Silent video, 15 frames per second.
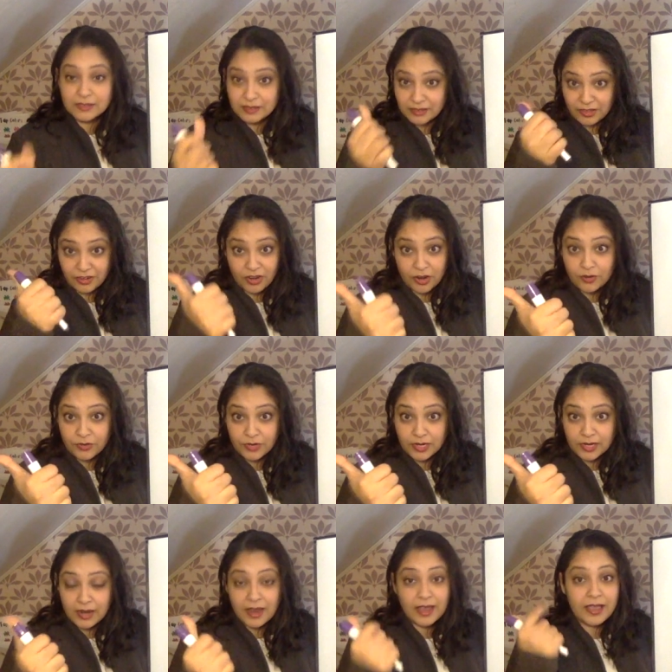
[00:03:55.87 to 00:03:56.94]
they're
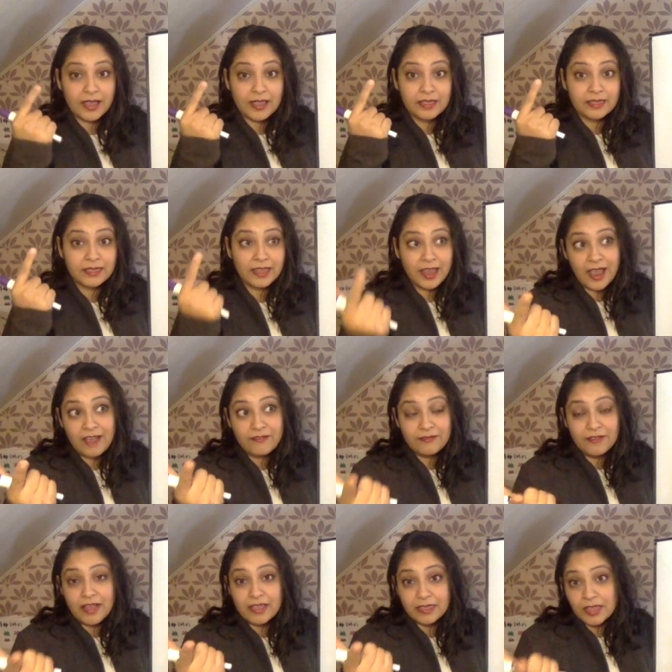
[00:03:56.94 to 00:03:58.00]
hungry and they have
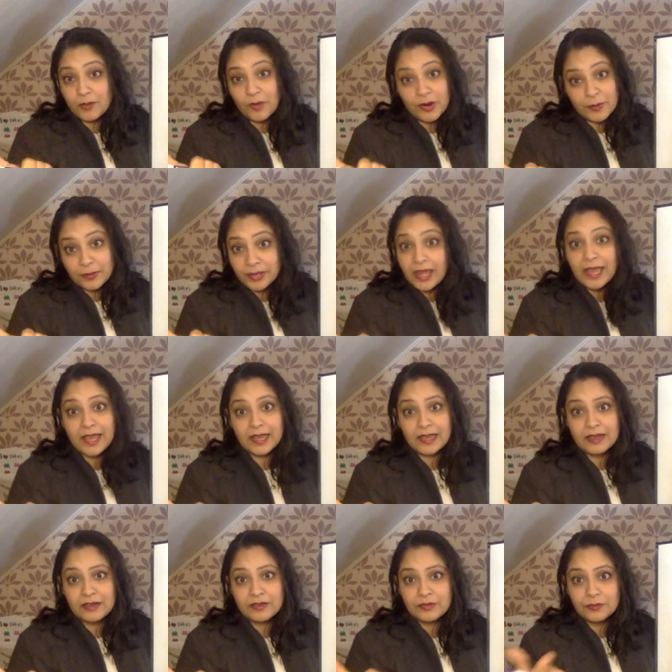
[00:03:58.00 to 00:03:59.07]
fun. They want to play
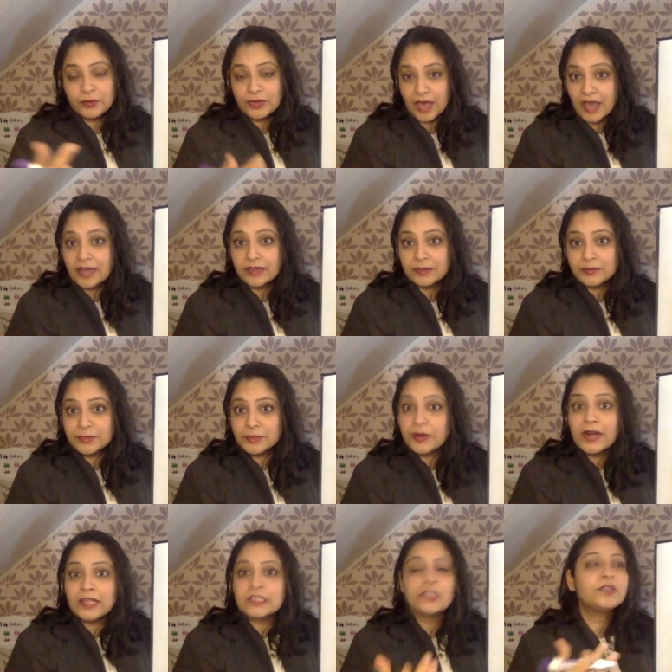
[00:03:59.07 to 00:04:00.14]
with items,
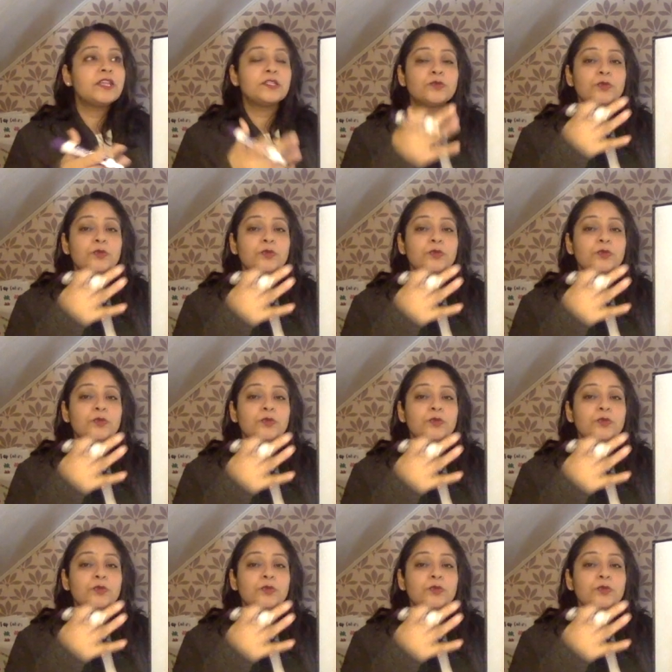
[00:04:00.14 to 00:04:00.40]
right? So that's